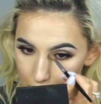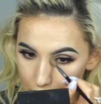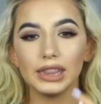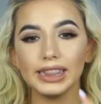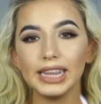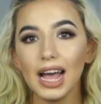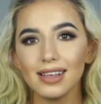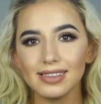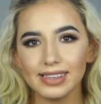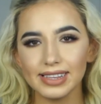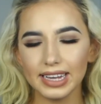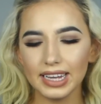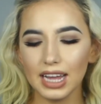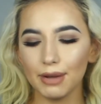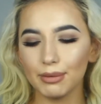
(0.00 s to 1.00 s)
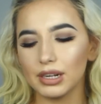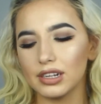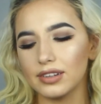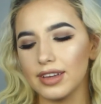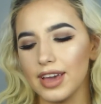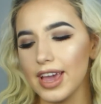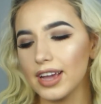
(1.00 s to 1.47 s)
Lastly, I'm going to
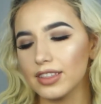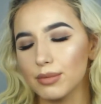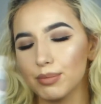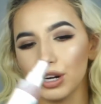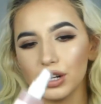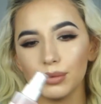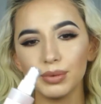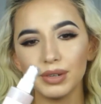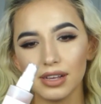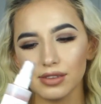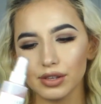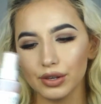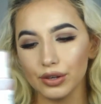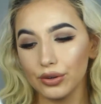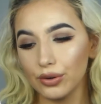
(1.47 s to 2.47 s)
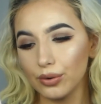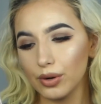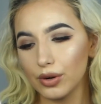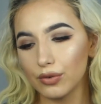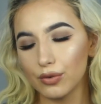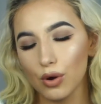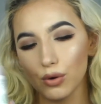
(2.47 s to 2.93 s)
take the Mario
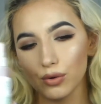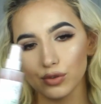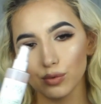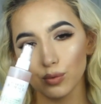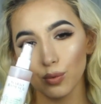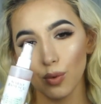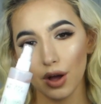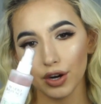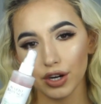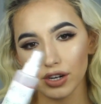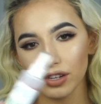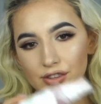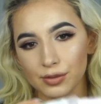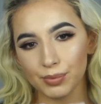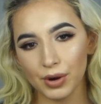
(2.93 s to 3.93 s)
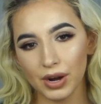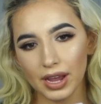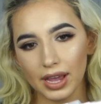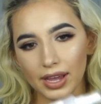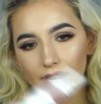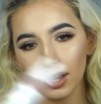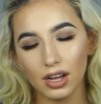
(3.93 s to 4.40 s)
Badescu Rose Water
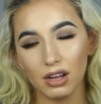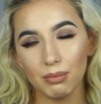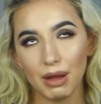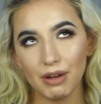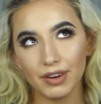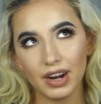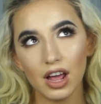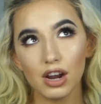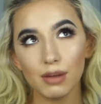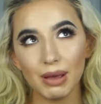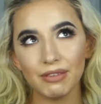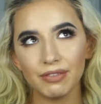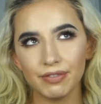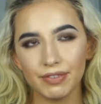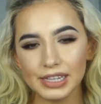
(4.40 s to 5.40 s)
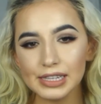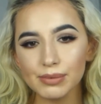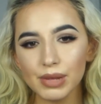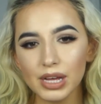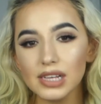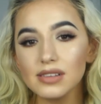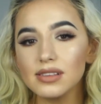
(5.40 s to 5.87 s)
Spray. I ran out of my Fix
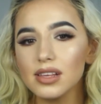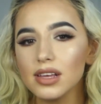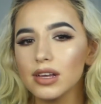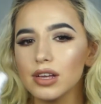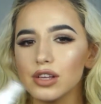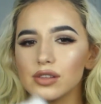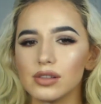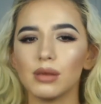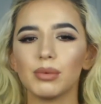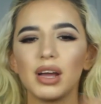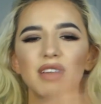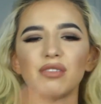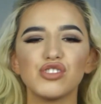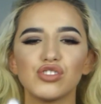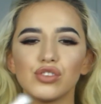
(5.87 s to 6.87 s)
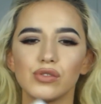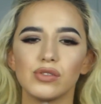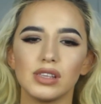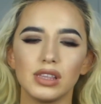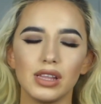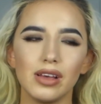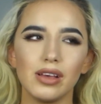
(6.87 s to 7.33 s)
Plus, so I'm kind of just
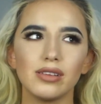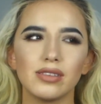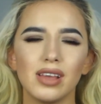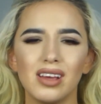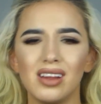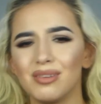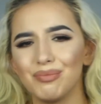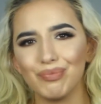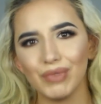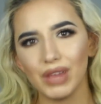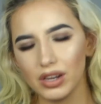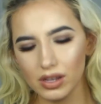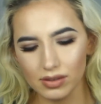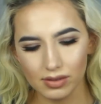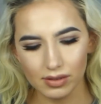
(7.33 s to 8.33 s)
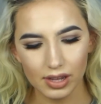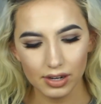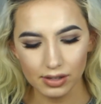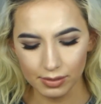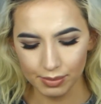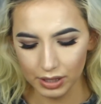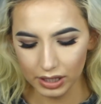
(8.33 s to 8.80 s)
using this, and it does
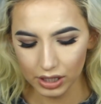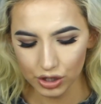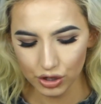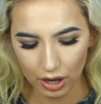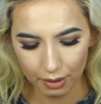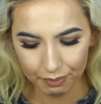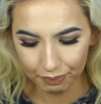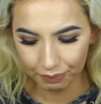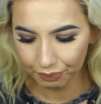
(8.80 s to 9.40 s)
a pretty good job.